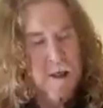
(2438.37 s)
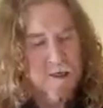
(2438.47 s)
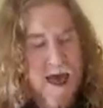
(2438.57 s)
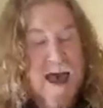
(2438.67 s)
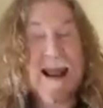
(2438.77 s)

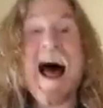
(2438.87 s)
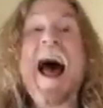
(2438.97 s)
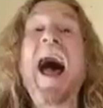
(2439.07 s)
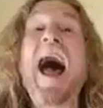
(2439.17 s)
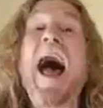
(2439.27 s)
that
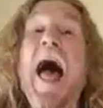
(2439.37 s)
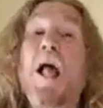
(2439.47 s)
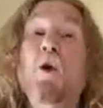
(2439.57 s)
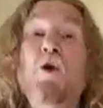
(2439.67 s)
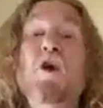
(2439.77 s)
I'll
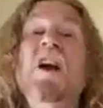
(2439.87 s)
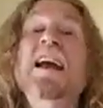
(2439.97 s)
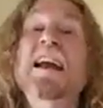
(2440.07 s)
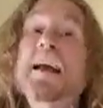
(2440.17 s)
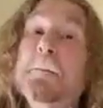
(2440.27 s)

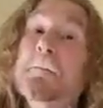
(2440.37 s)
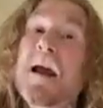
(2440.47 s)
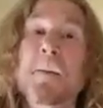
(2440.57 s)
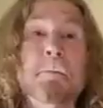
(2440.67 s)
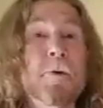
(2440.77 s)

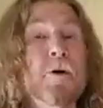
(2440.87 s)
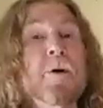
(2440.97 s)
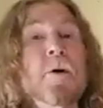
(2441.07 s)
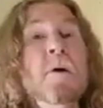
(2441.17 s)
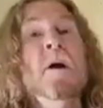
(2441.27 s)
remember
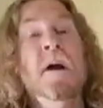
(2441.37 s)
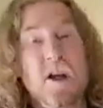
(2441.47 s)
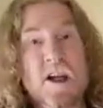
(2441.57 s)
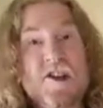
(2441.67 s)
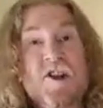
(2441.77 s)

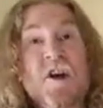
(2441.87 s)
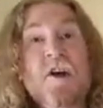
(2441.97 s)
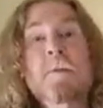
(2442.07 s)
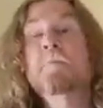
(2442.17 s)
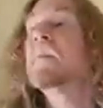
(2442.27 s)
is the
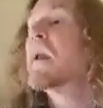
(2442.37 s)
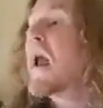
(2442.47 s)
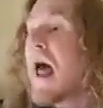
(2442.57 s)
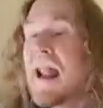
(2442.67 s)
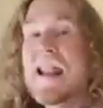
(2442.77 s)

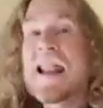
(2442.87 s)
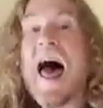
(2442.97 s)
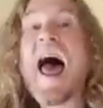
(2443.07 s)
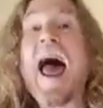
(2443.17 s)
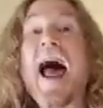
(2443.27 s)

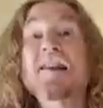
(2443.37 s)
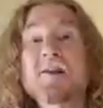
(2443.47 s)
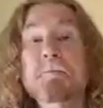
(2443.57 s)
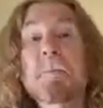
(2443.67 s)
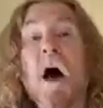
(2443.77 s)
last
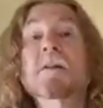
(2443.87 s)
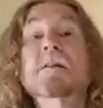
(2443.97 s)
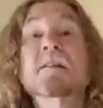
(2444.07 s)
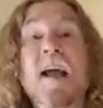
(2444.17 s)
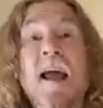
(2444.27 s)

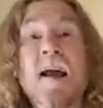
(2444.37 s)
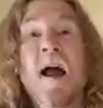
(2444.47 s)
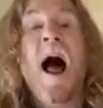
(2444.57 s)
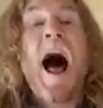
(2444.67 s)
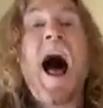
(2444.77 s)
Monday
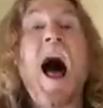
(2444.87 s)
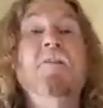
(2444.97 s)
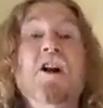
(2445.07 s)
of a